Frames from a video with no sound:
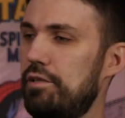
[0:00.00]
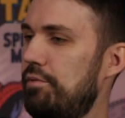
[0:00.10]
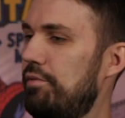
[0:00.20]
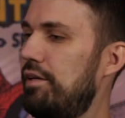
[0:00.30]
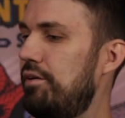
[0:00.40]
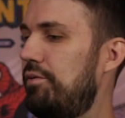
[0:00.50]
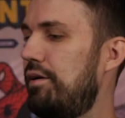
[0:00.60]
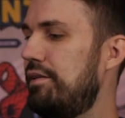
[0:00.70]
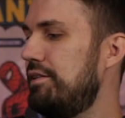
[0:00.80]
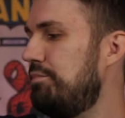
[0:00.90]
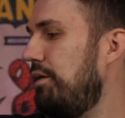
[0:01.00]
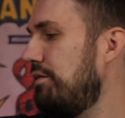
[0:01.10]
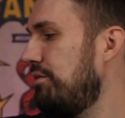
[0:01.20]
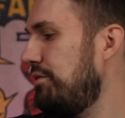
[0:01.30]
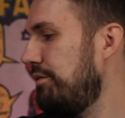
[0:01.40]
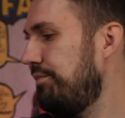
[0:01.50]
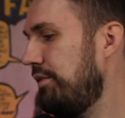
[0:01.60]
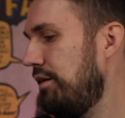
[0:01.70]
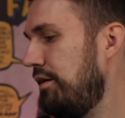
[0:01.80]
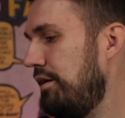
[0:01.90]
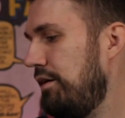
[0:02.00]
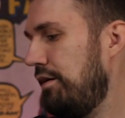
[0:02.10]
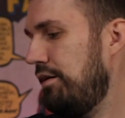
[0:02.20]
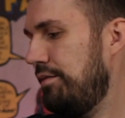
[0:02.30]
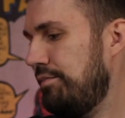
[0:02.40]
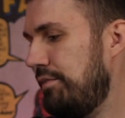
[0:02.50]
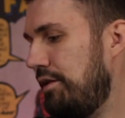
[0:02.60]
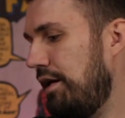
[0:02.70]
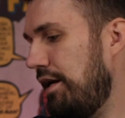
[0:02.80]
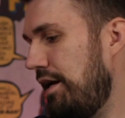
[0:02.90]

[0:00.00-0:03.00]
We really don't want this bundle to get